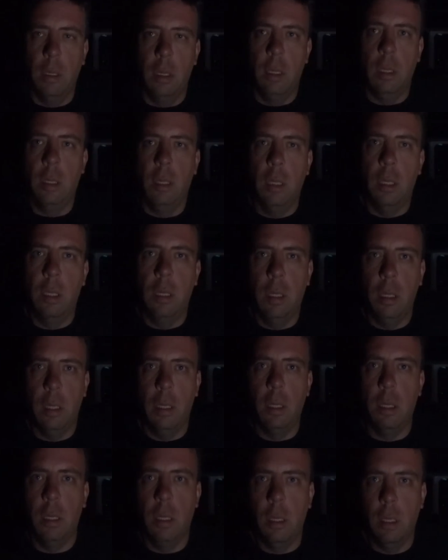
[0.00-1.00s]
with this new
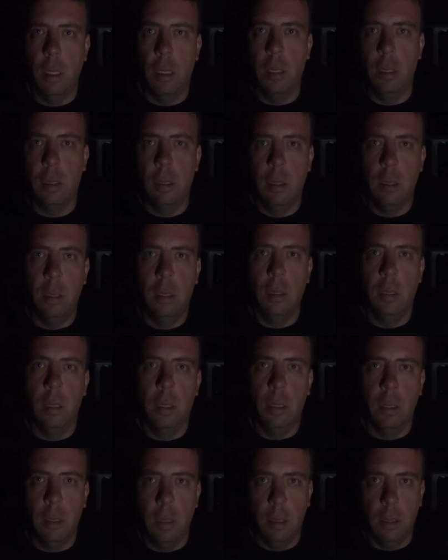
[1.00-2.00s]
3 inch
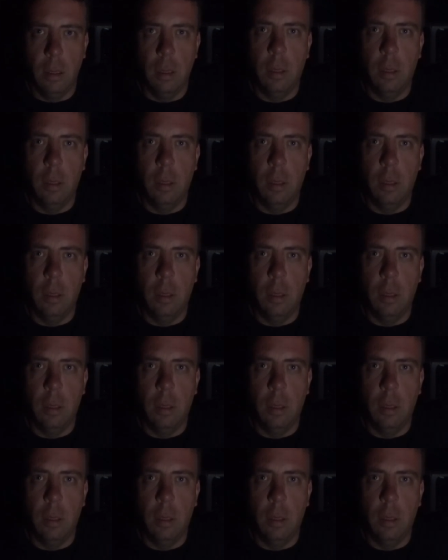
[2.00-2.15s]
receiver on the